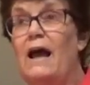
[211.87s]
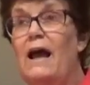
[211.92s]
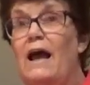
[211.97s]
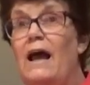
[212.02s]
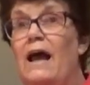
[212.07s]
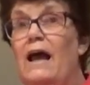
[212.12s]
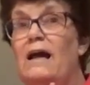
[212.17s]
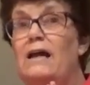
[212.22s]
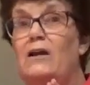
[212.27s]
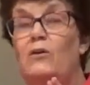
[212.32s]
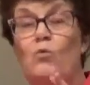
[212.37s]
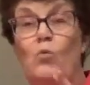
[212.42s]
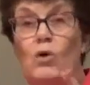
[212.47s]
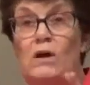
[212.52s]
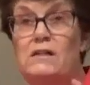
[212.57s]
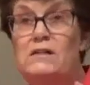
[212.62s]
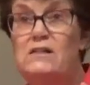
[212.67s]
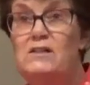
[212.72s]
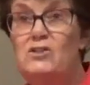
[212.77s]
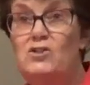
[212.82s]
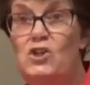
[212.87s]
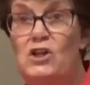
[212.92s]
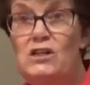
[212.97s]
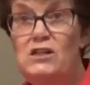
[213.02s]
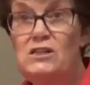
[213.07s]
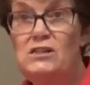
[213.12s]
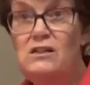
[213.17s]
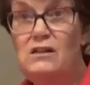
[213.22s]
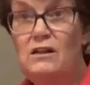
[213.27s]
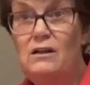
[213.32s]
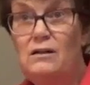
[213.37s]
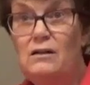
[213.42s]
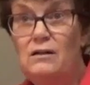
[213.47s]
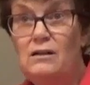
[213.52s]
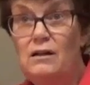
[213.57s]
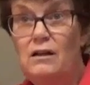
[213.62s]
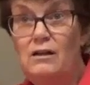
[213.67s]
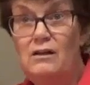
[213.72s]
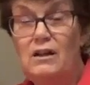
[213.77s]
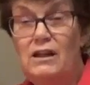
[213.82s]
And it wasn't just
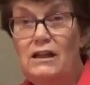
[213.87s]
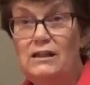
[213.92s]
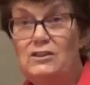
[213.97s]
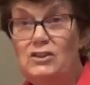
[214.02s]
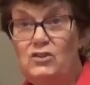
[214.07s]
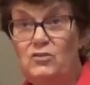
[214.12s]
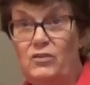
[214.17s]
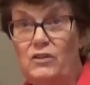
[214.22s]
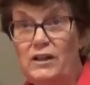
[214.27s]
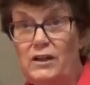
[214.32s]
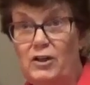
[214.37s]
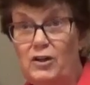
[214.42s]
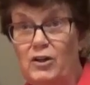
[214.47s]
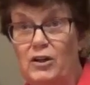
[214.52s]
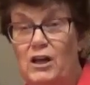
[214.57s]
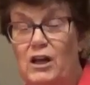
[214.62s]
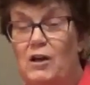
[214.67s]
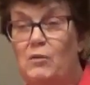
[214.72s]
a lens flare,